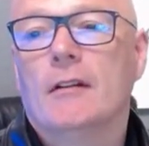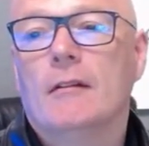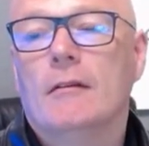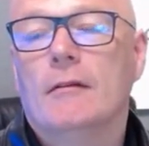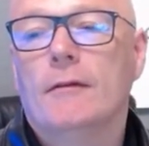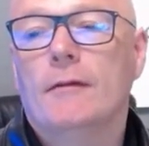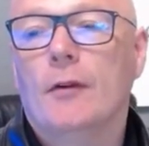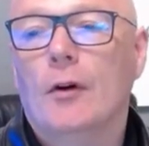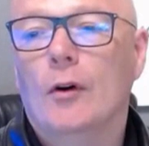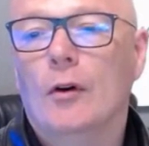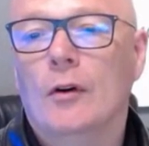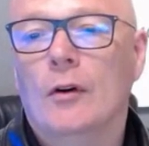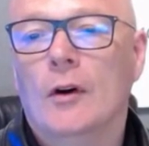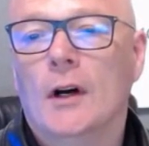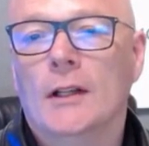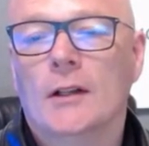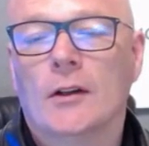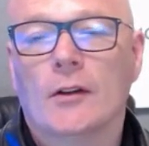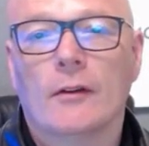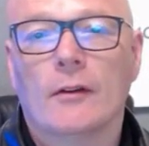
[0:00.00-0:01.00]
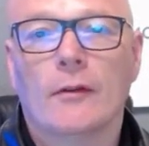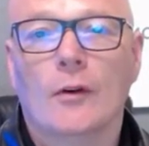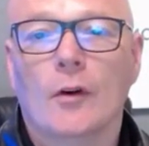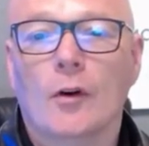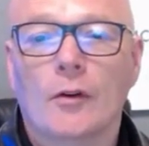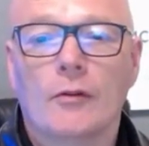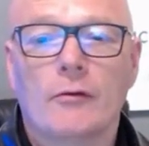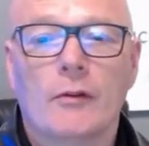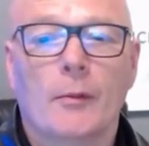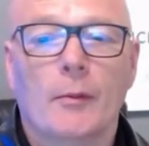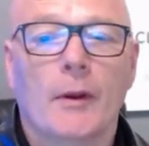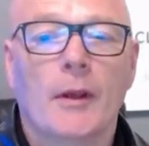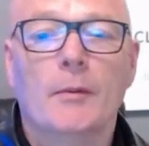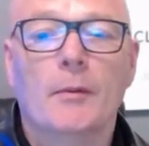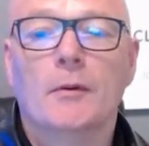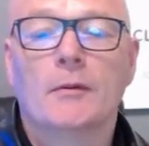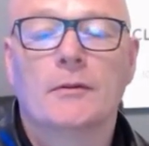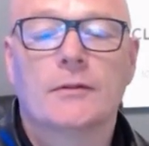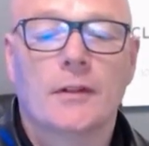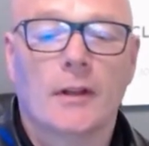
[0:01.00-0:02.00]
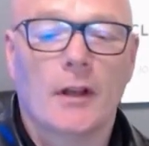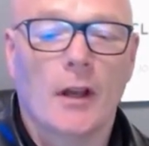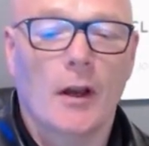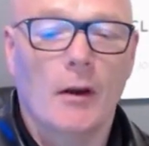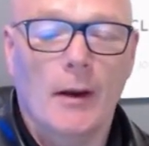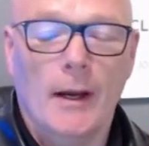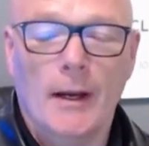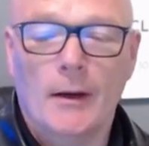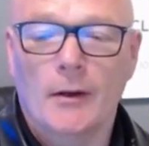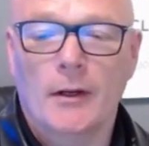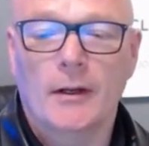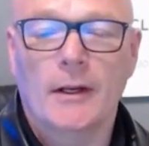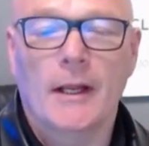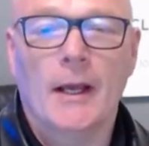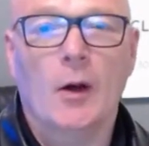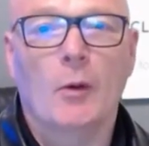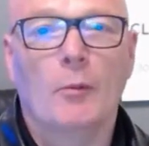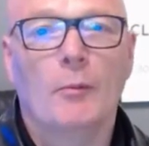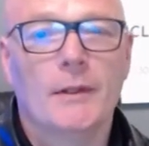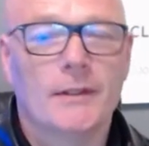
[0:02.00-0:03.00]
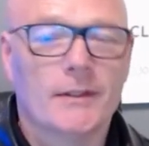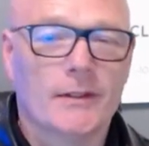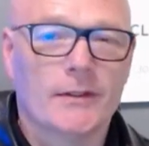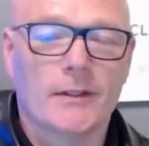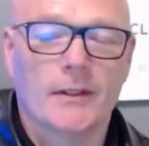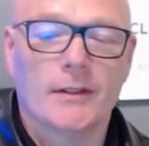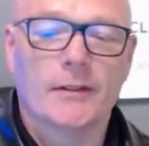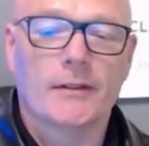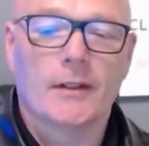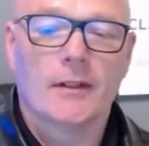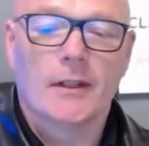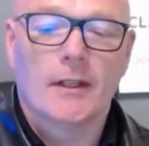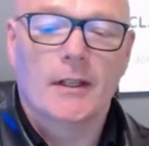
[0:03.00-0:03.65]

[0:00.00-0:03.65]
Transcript: for a lot of ordinary people to go out and help businesses.